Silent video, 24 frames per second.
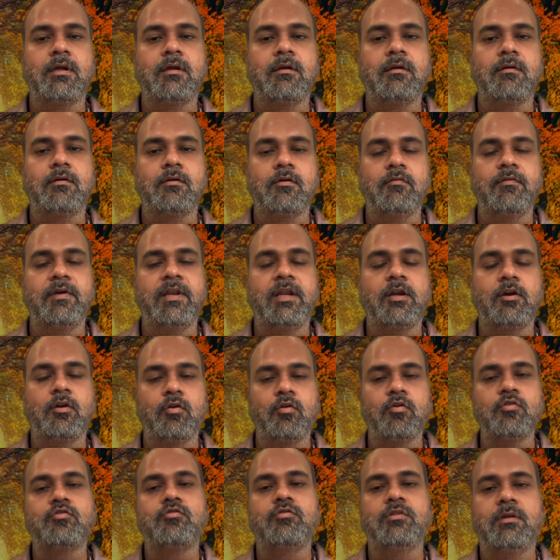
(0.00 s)
very
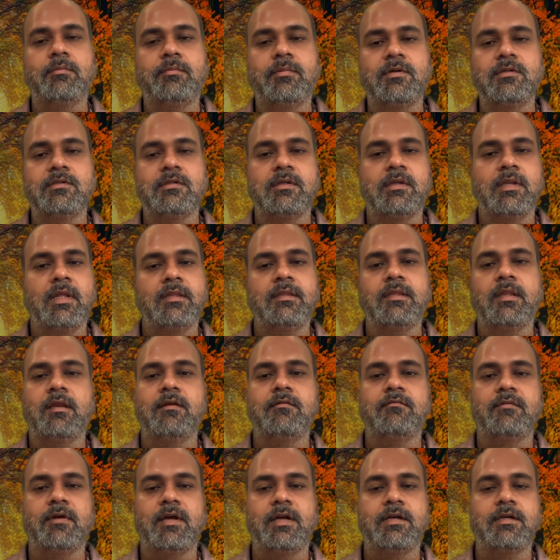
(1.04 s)
close to the person and then
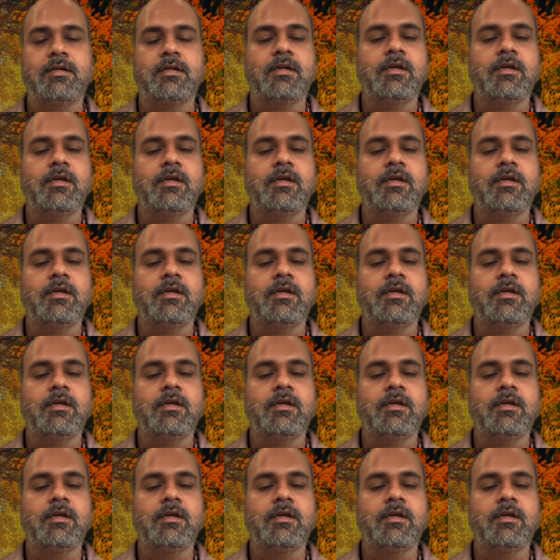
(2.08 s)
fight.